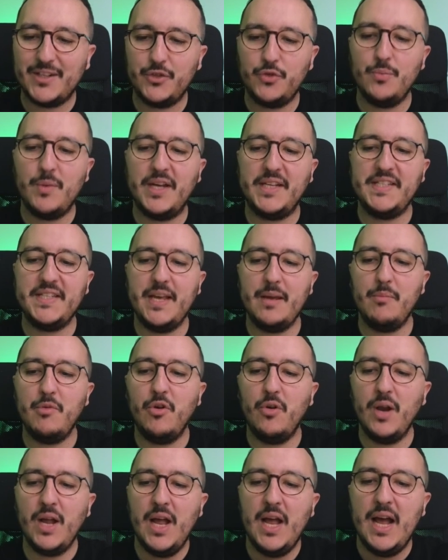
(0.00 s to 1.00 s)
to my
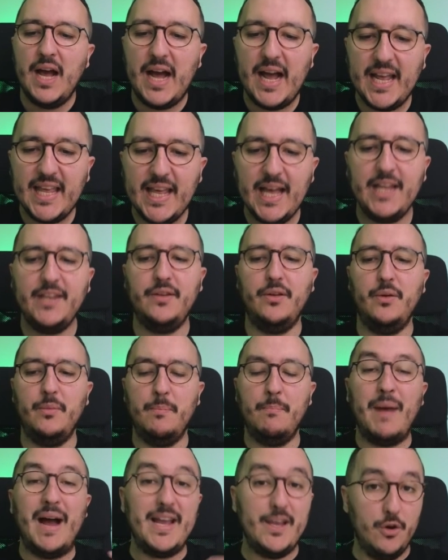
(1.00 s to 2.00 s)
table, I got
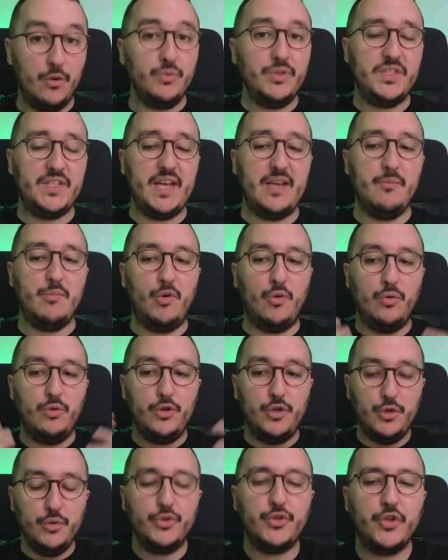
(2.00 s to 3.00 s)
my own table,
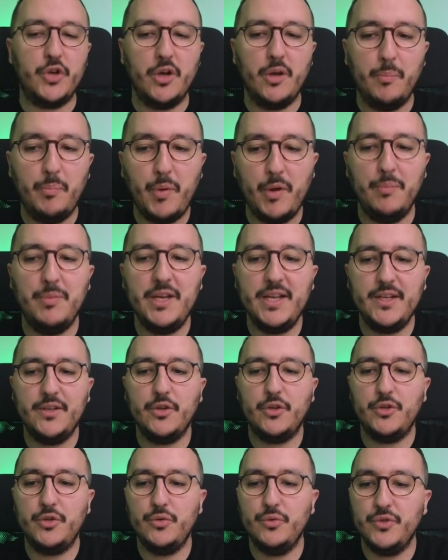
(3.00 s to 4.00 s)
user,
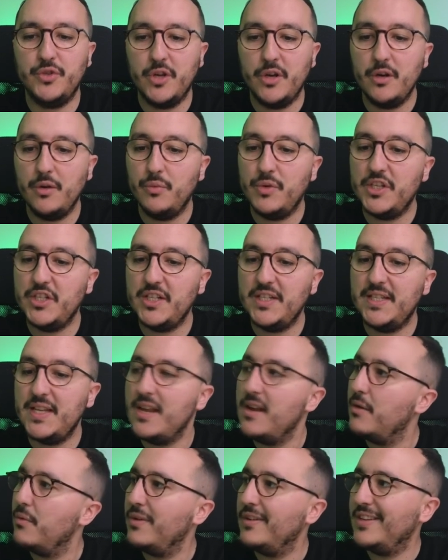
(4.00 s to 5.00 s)
public.user, which is
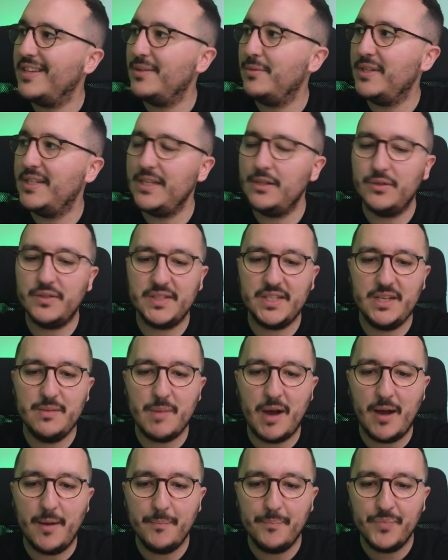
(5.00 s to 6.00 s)
here, we, we see the
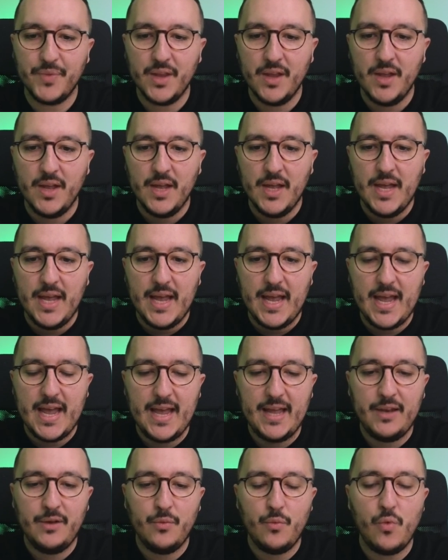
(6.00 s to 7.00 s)
schema.
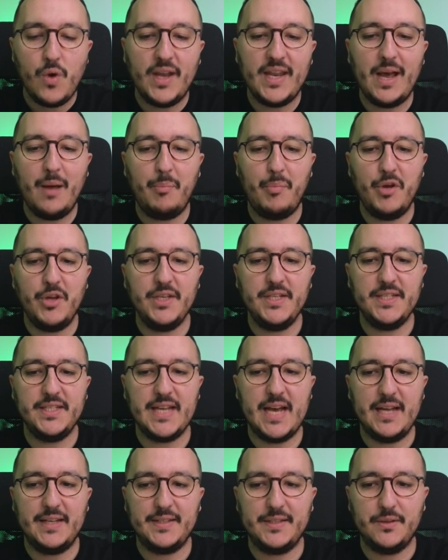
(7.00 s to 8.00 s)
And what happened is
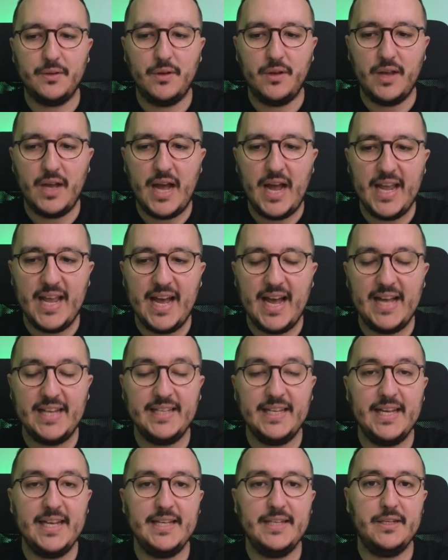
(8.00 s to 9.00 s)
that I
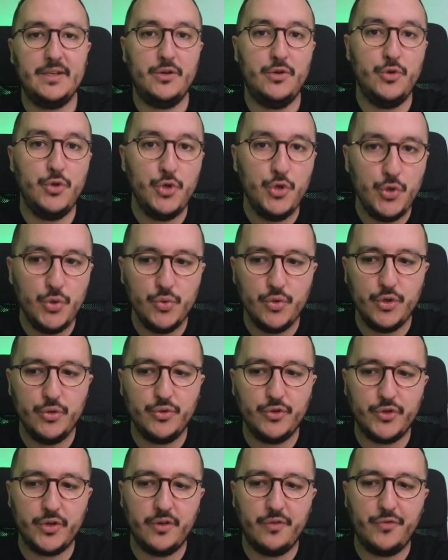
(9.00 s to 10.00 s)
added a new
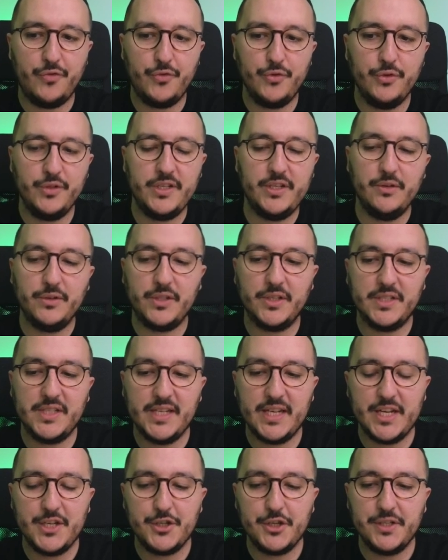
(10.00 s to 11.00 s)
user through the
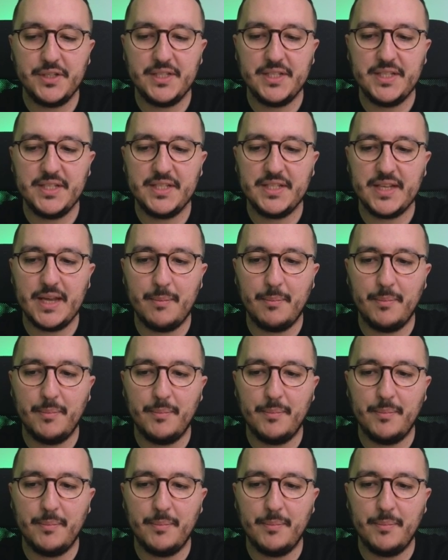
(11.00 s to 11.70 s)
authentication system.